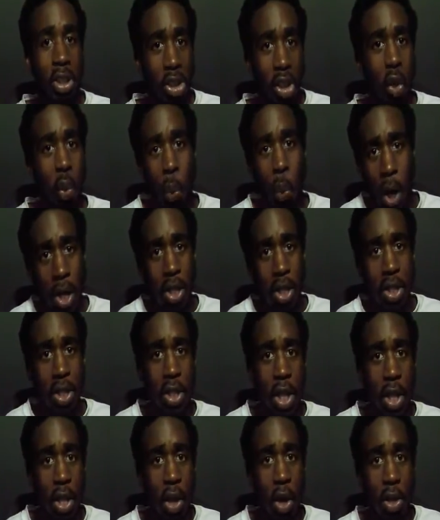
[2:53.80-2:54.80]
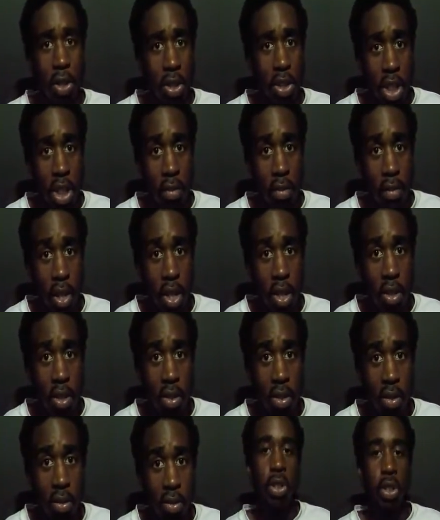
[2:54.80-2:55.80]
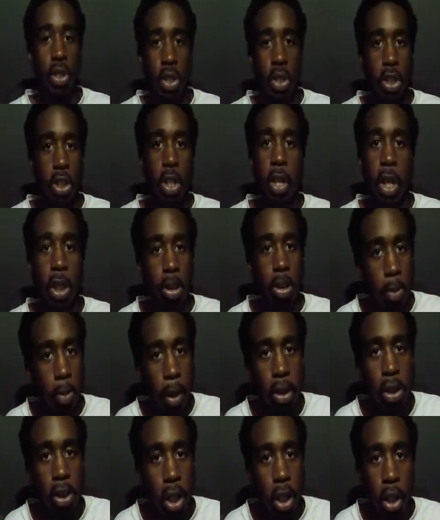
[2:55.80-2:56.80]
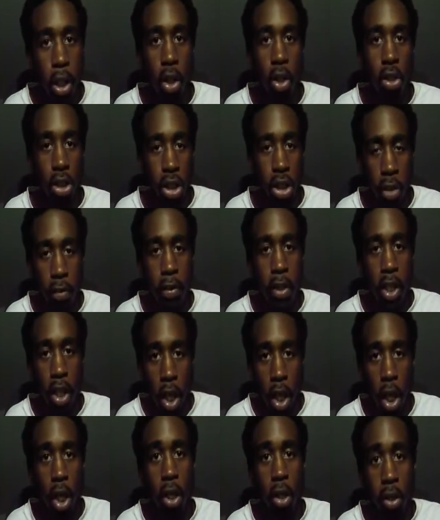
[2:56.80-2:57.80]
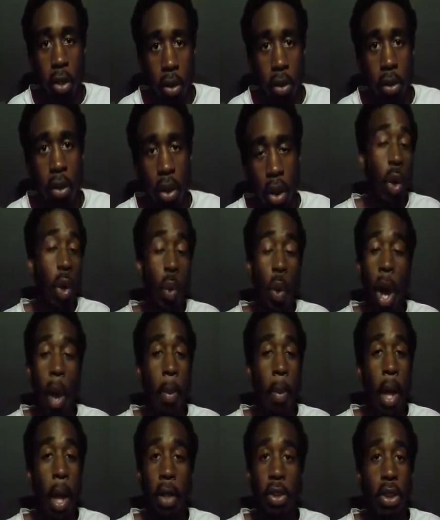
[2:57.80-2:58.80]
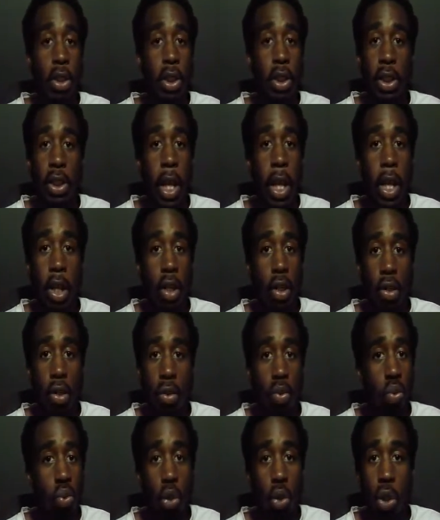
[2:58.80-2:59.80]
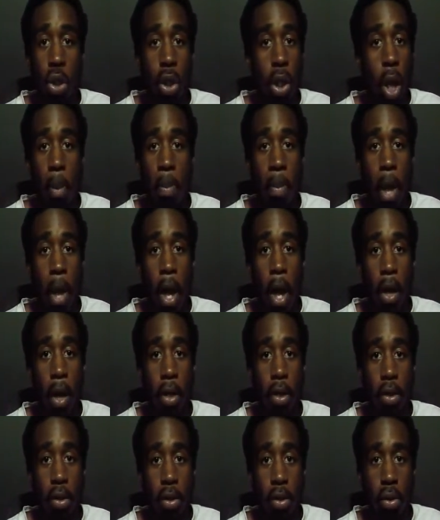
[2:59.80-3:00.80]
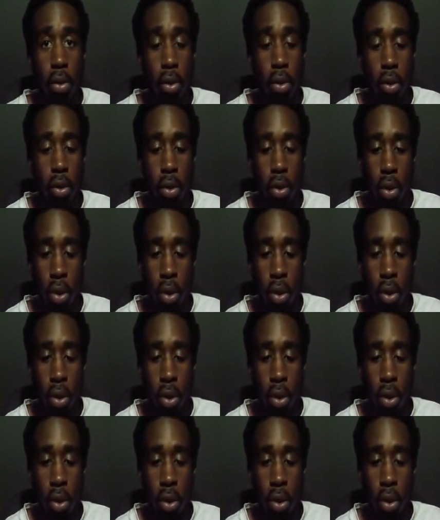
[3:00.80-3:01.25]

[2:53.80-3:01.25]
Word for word: this is the greatest thing on TV? Seriously, this is the next best thing on TV, huh? And no, I'm not just saying. Really, I'm not.